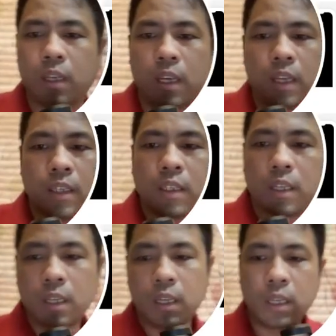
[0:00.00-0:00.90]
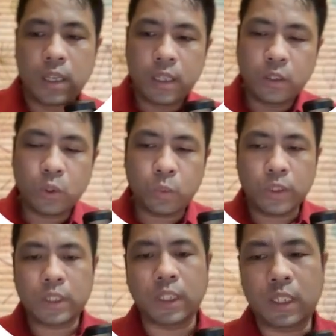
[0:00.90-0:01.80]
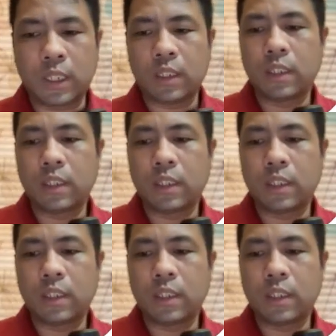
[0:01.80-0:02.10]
and you would see